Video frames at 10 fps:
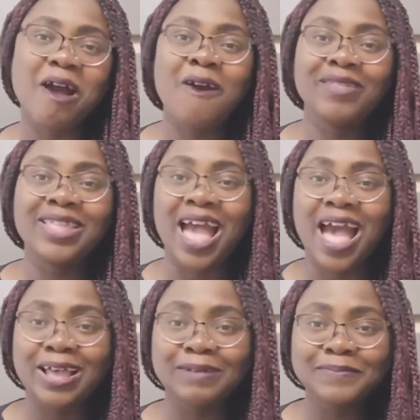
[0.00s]
all the
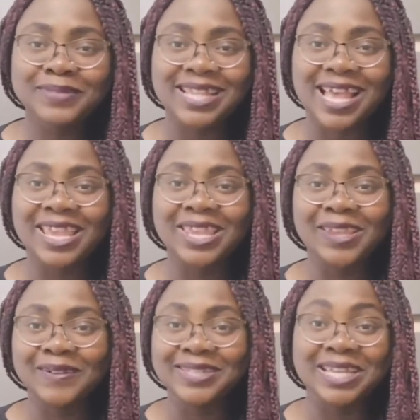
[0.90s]
apps I
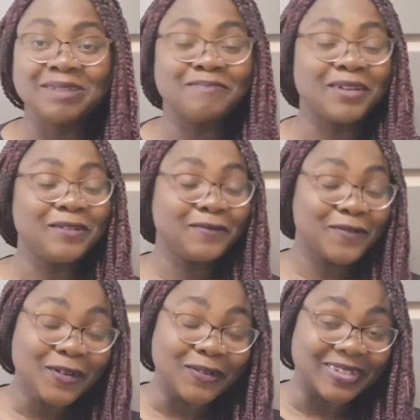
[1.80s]
use in my
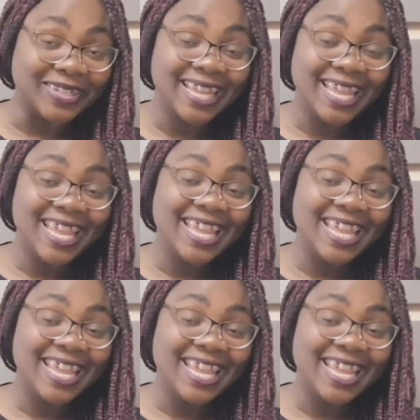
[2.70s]
phone.